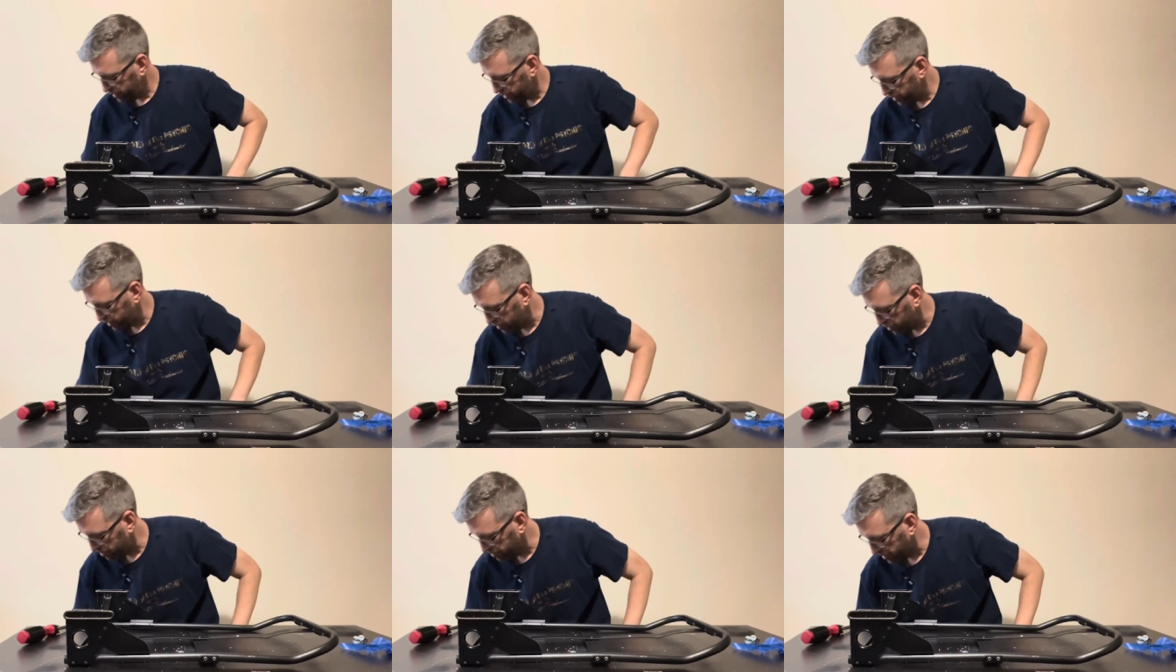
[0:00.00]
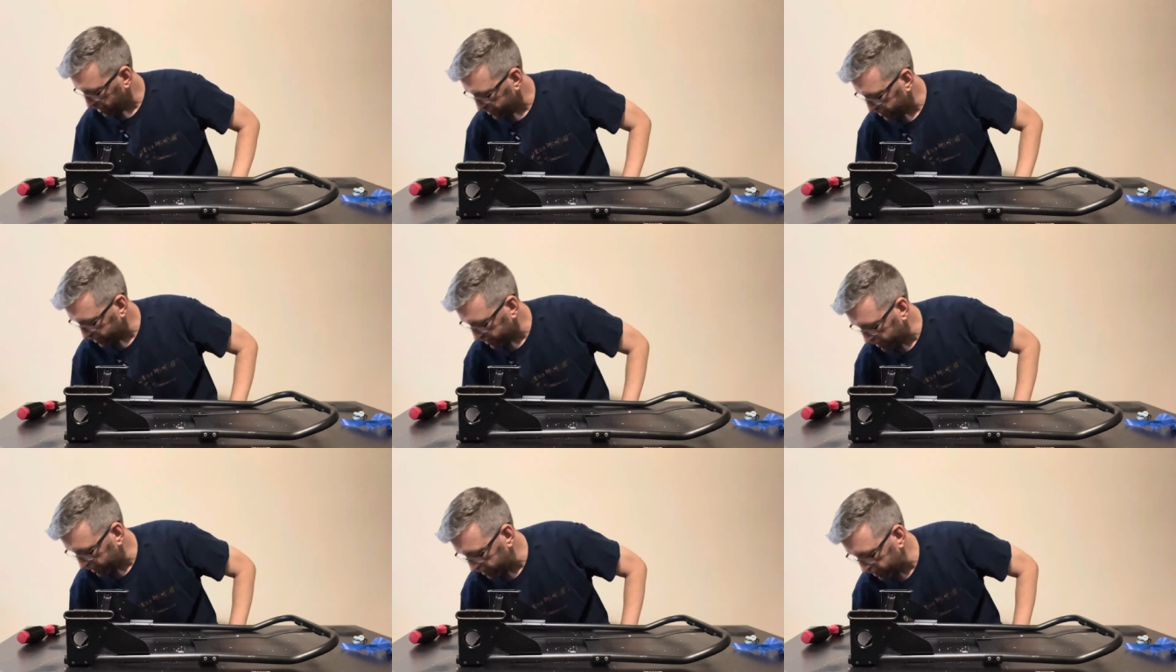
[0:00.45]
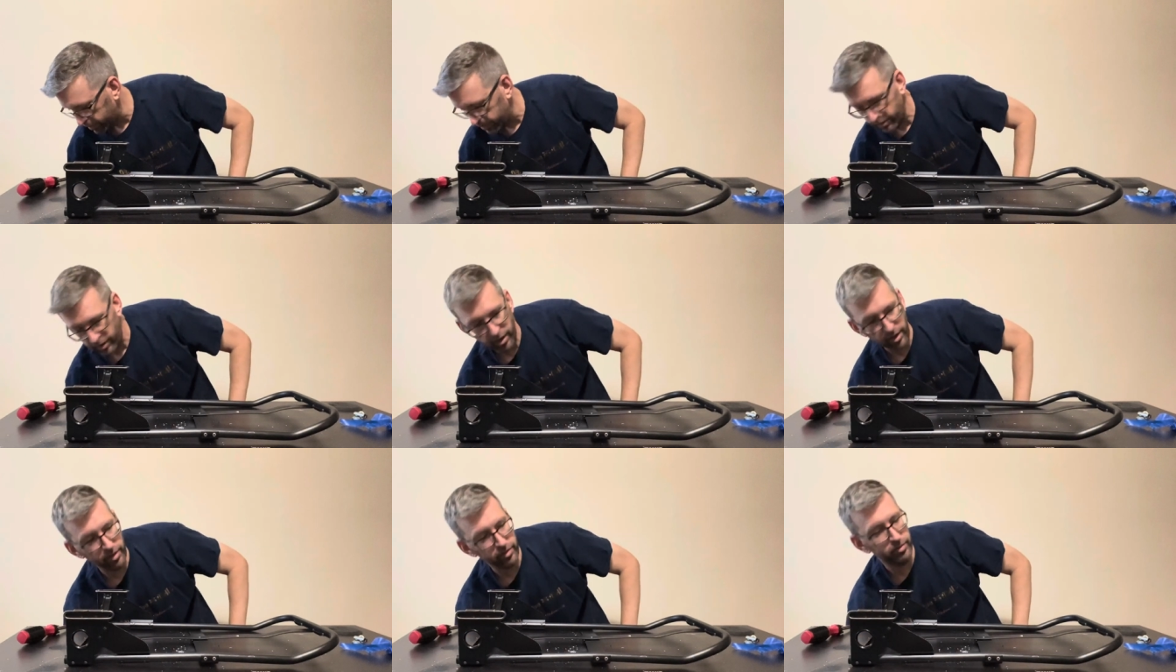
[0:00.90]
That's perfectly the
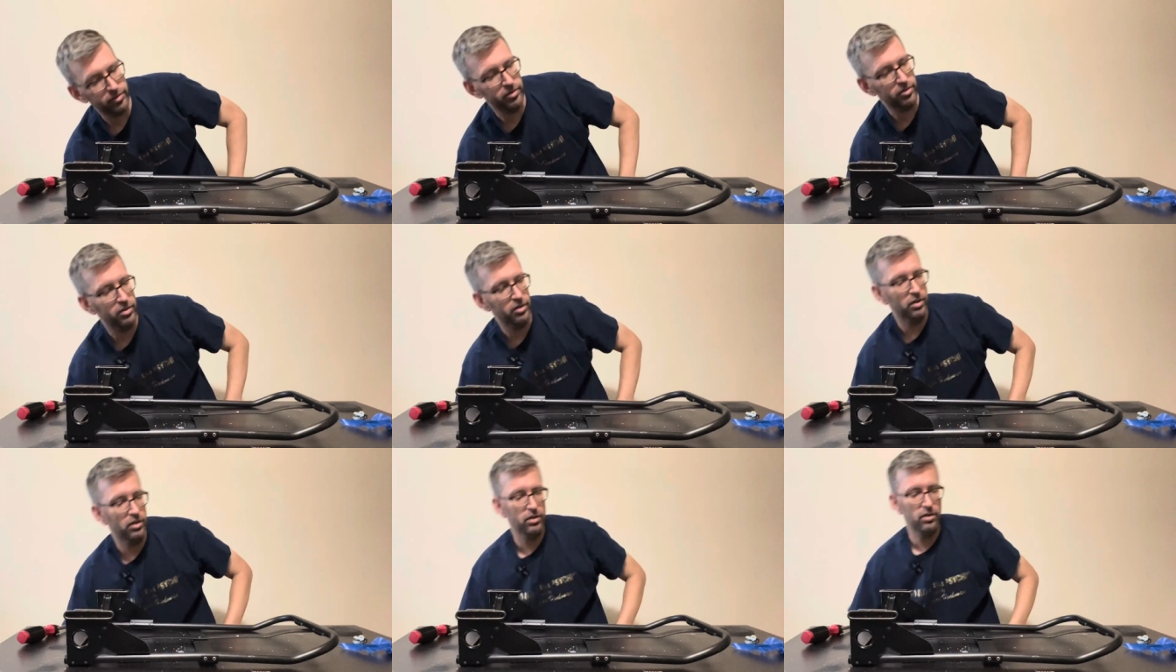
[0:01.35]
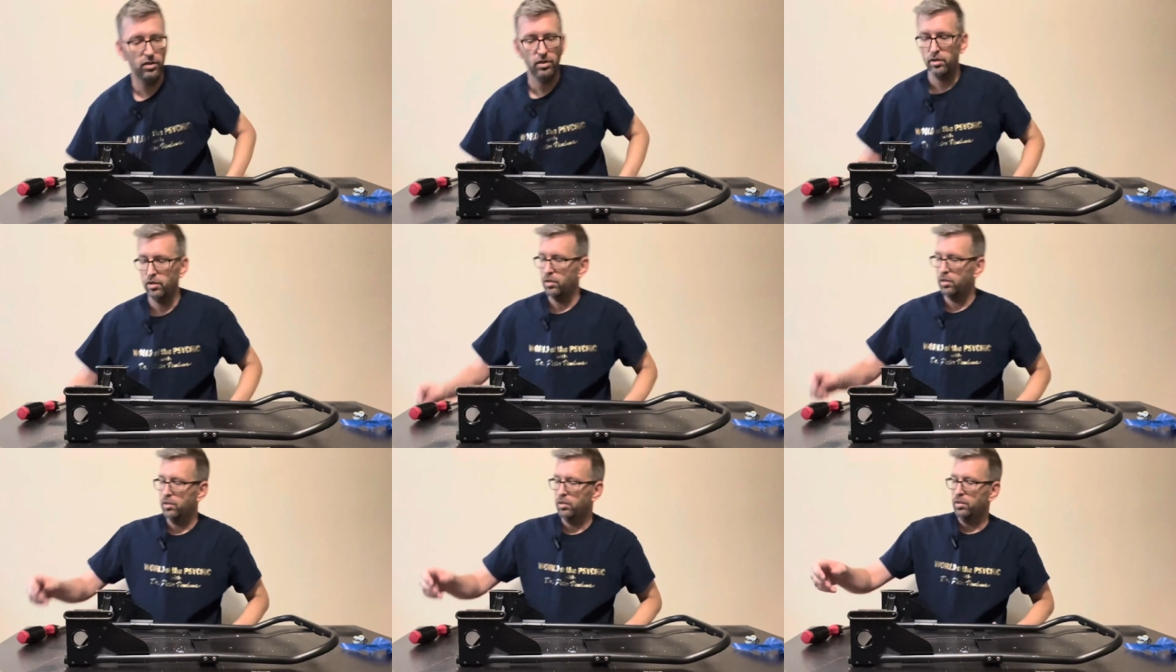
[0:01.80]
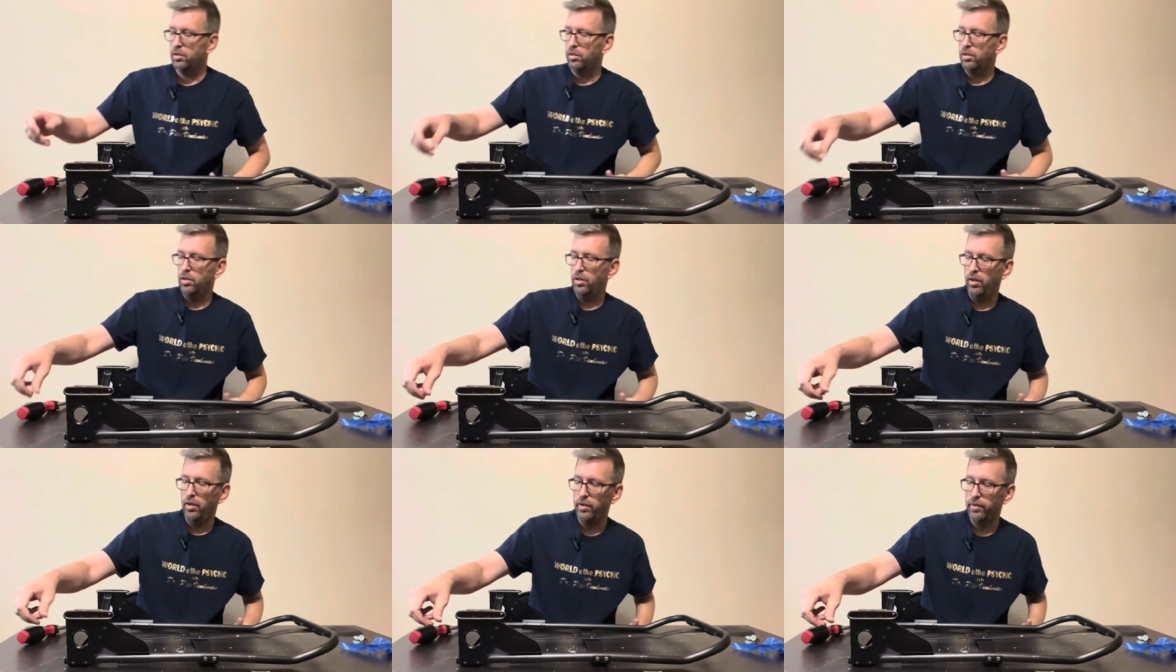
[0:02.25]
size
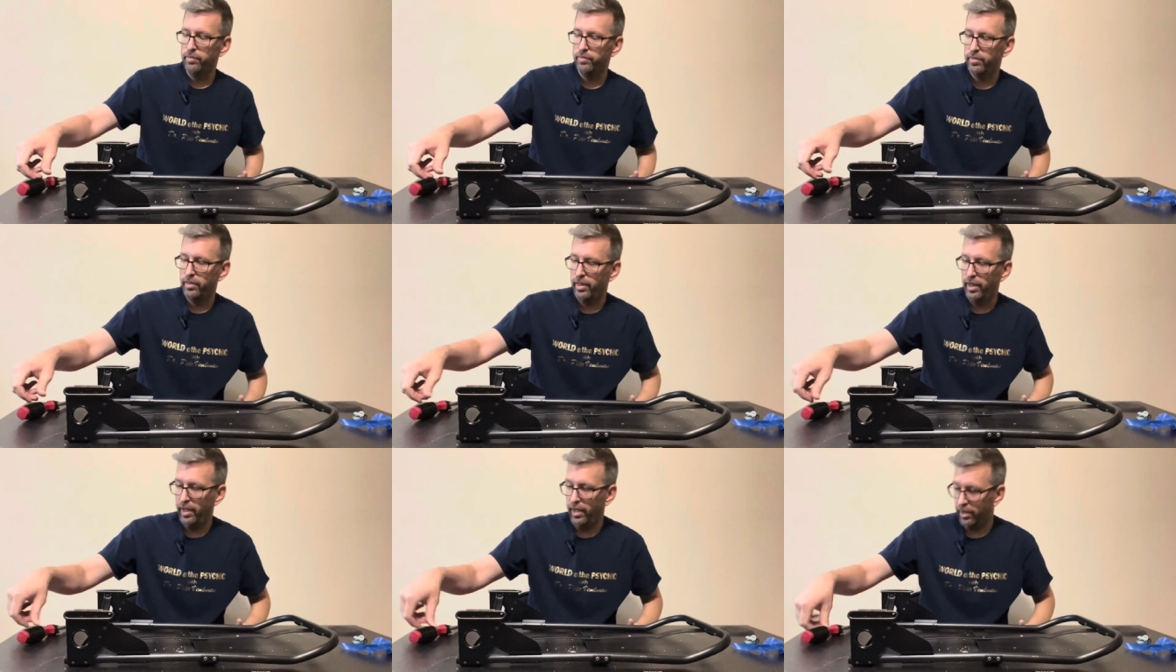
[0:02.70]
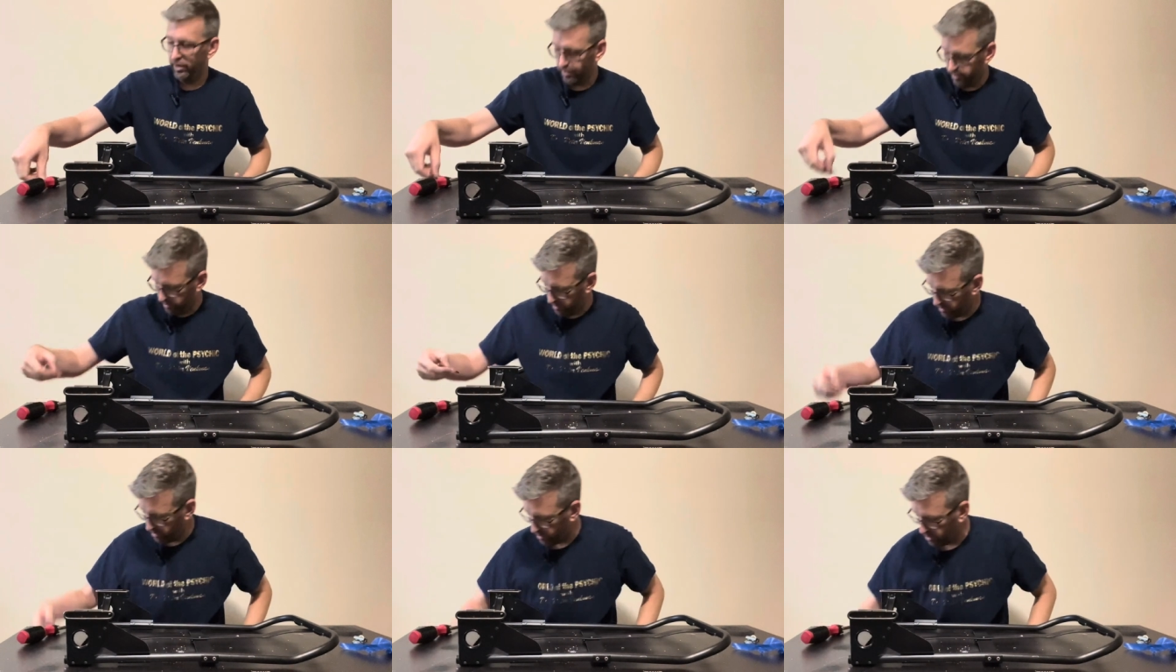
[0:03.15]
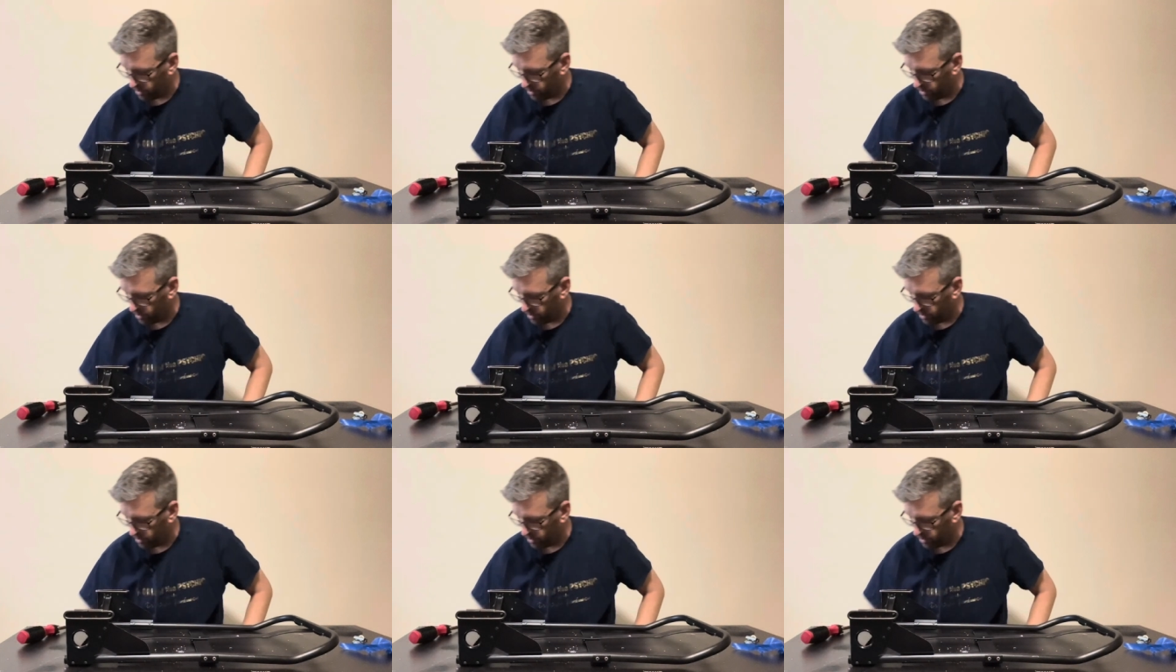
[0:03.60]
of that